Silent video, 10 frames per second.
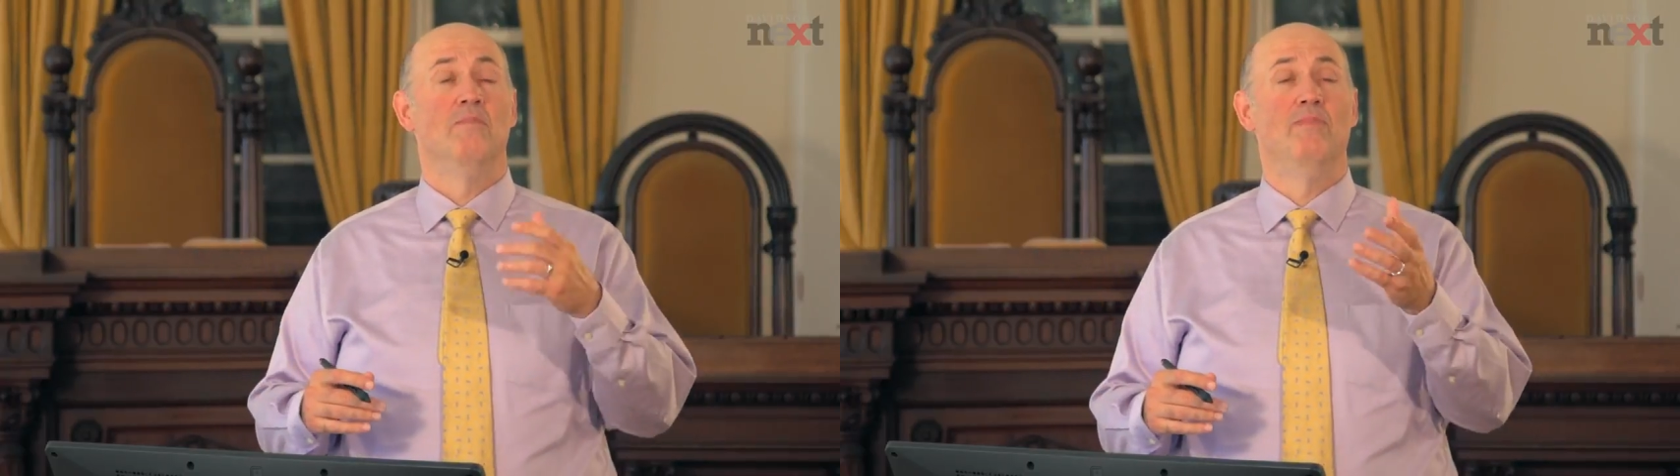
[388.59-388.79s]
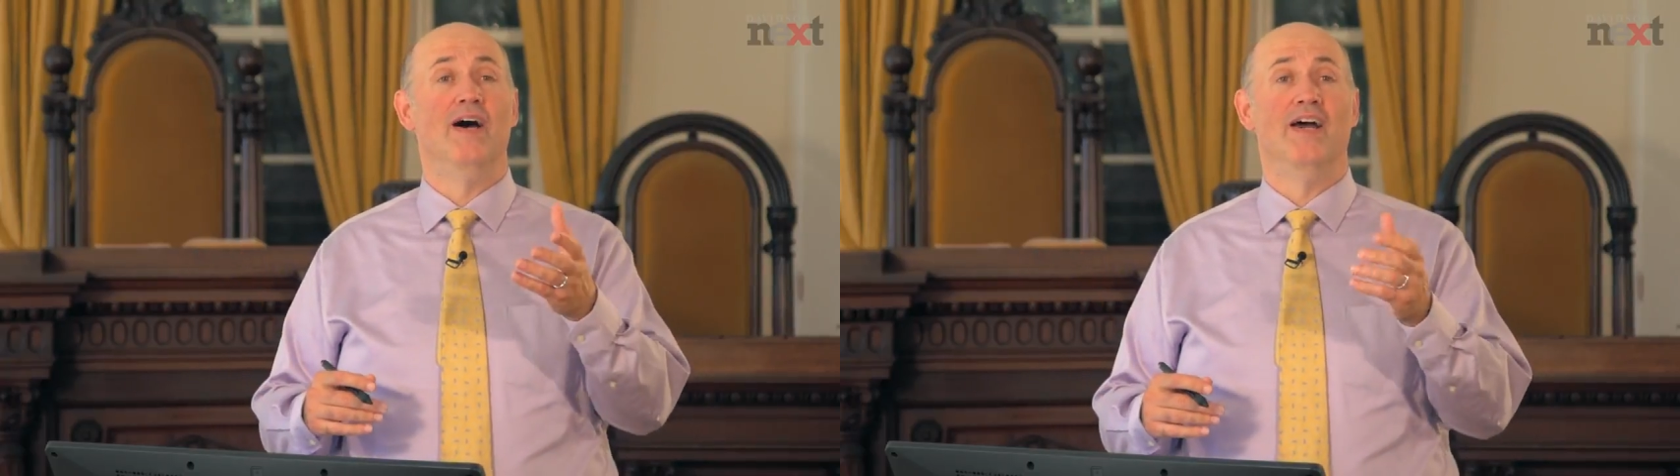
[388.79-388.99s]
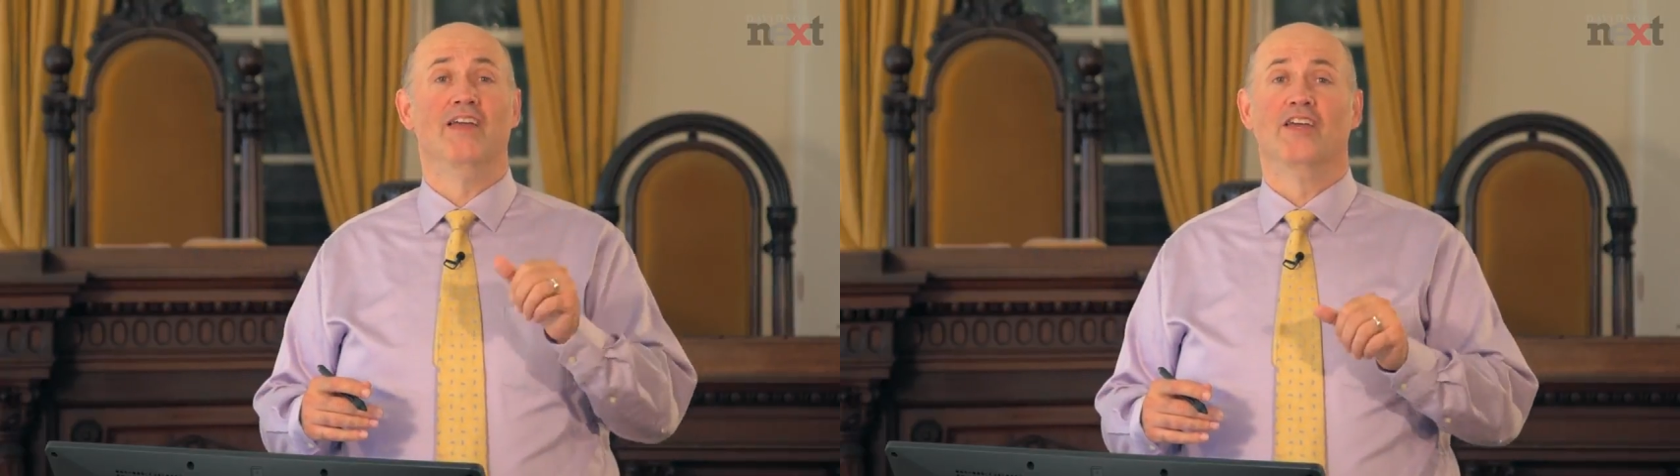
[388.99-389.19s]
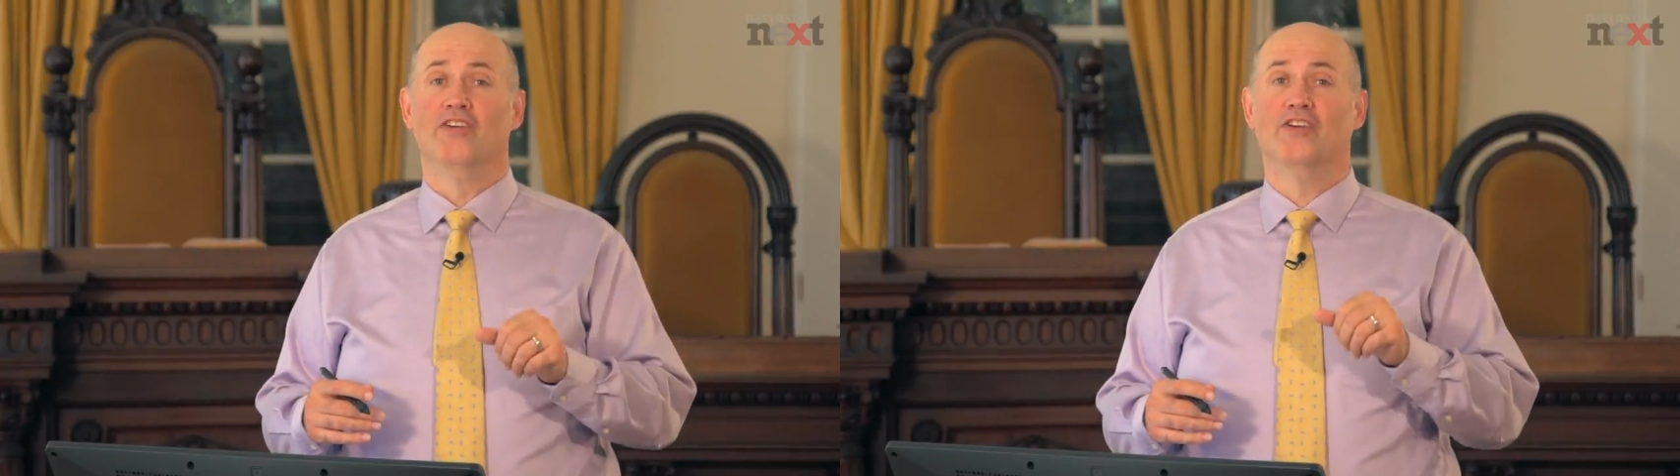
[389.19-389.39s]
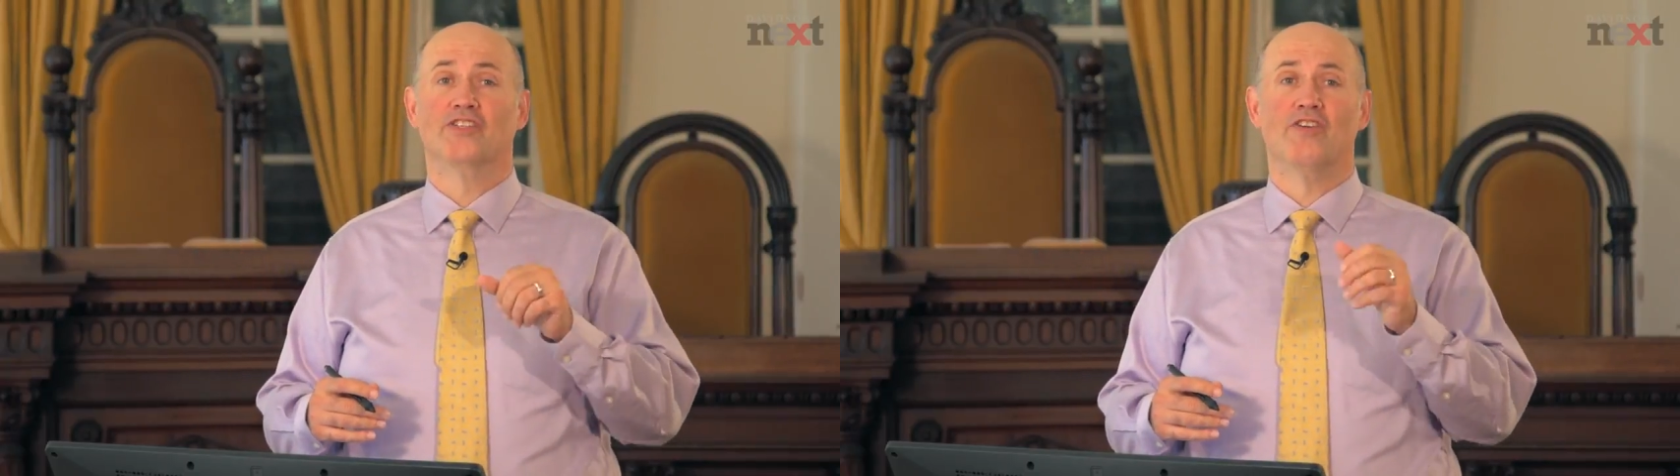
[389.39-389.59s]
but
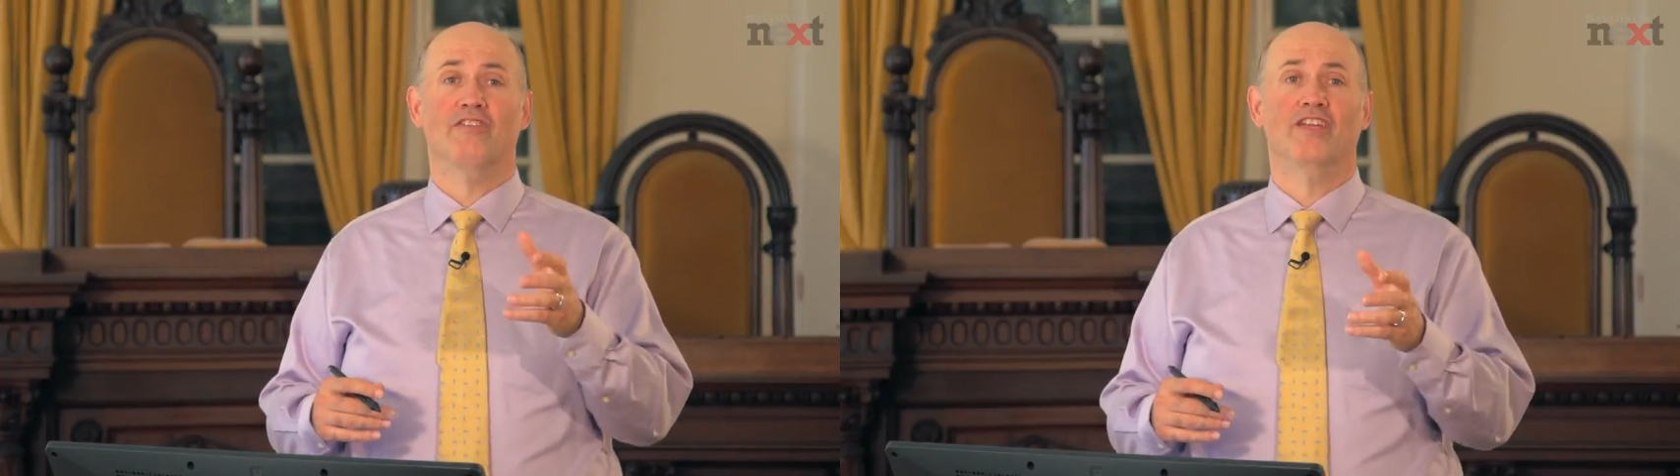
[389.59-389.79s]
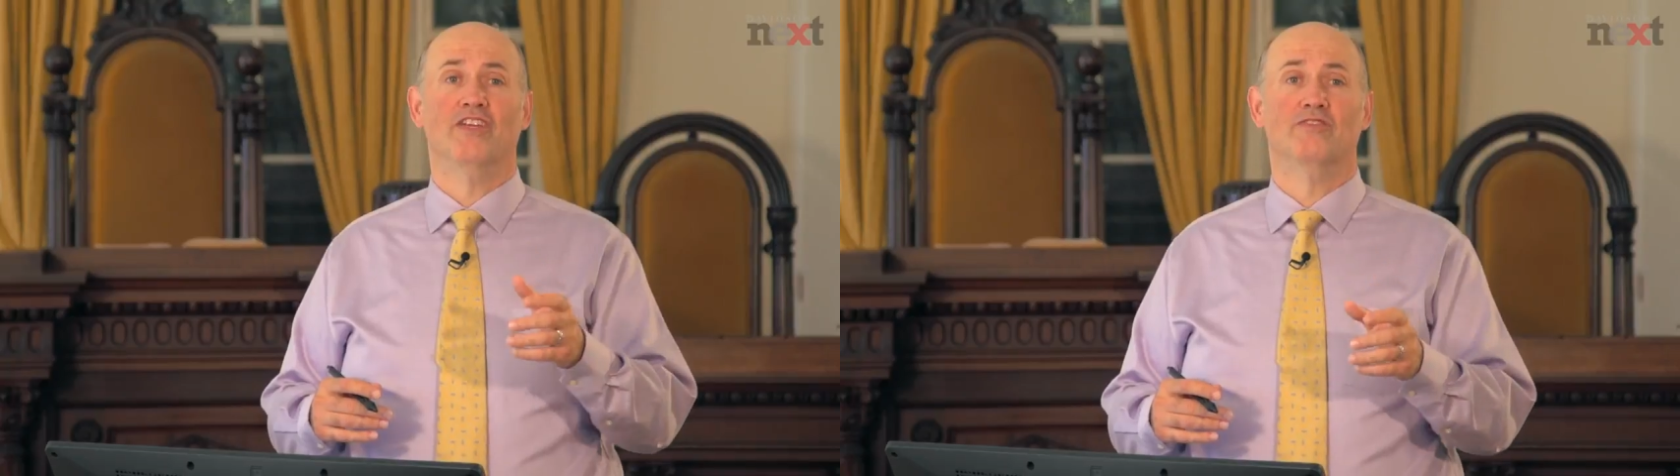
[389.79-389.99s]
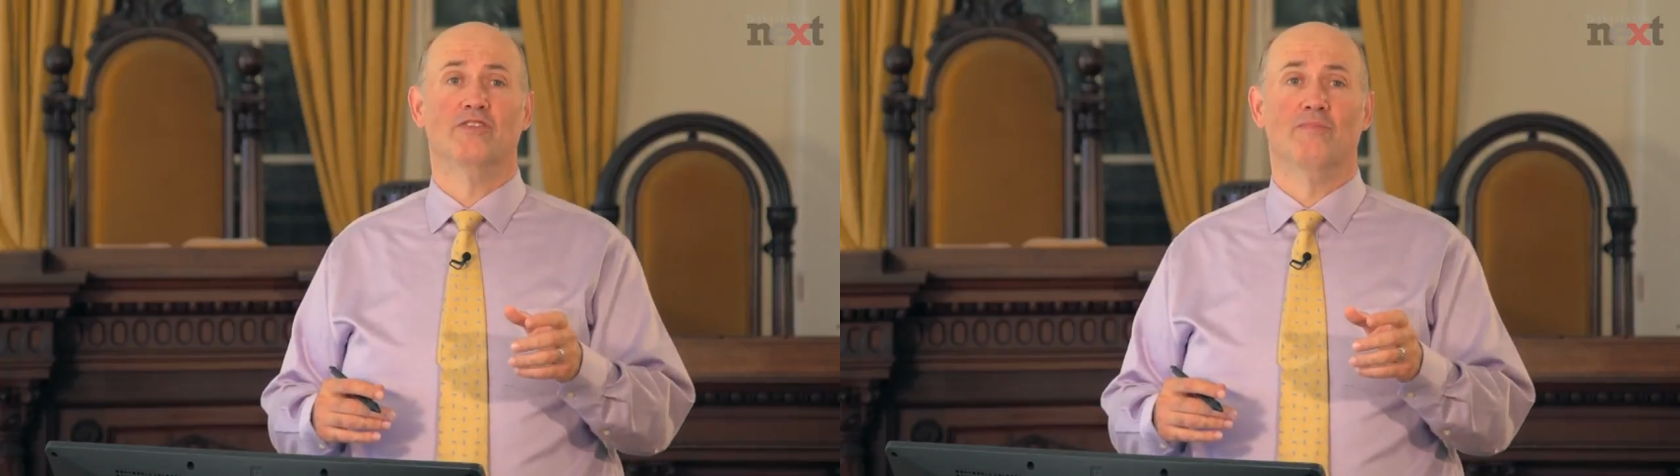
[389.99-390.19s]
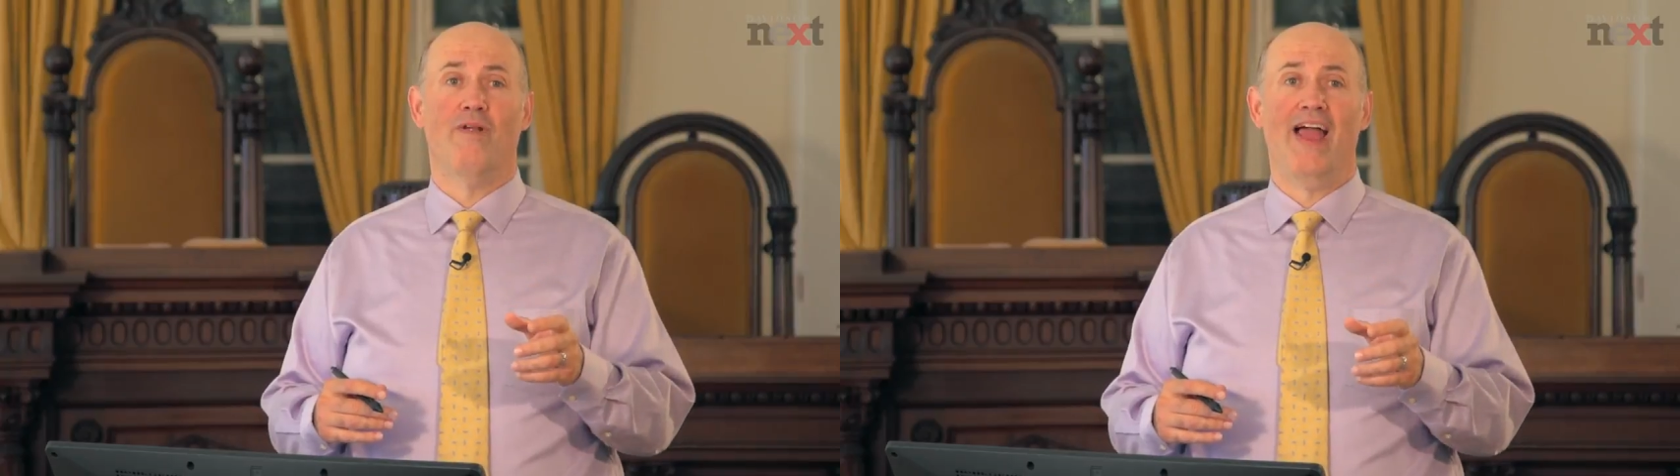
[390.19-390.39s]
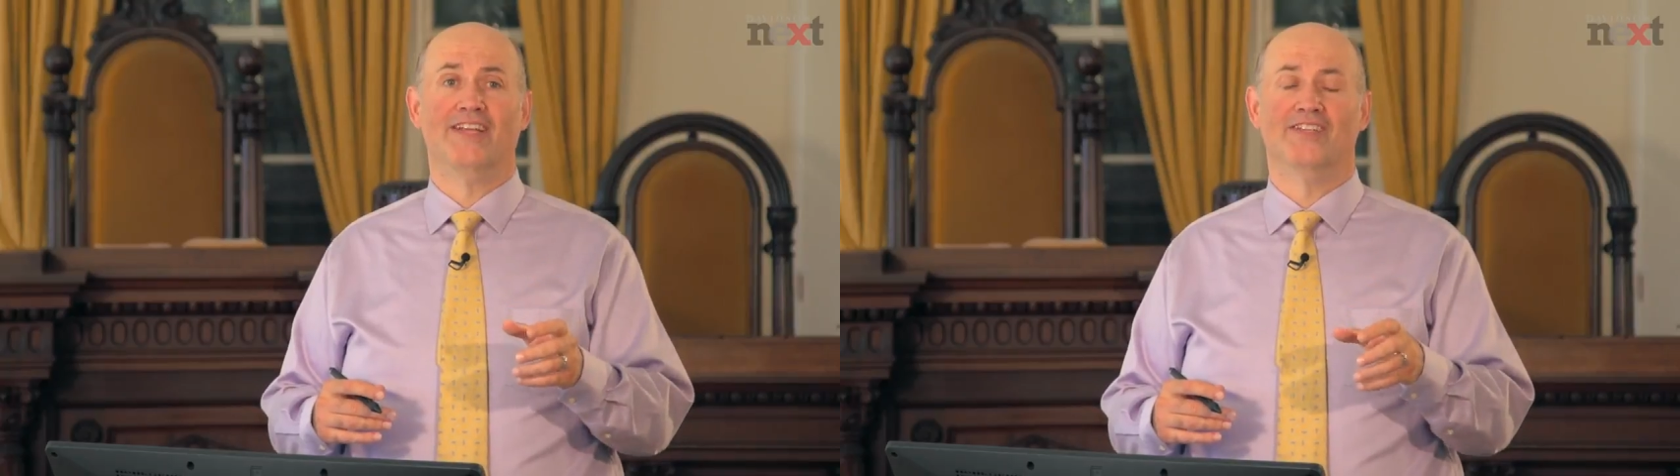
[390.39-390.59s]
you can certainly use some
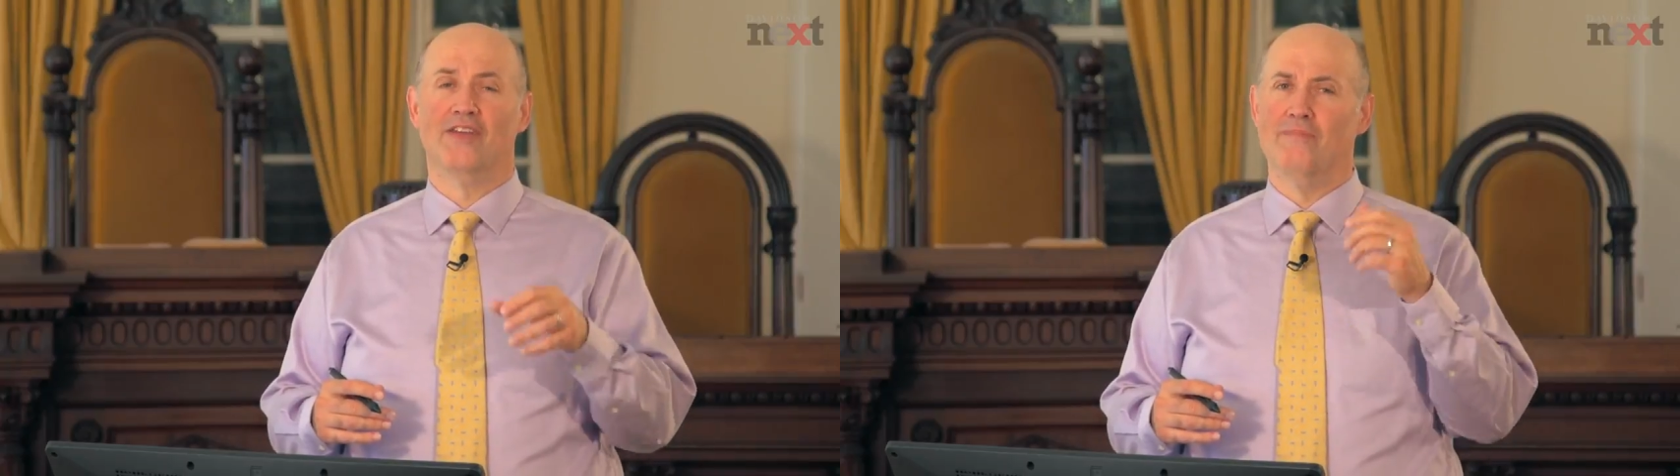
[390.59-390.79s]
practice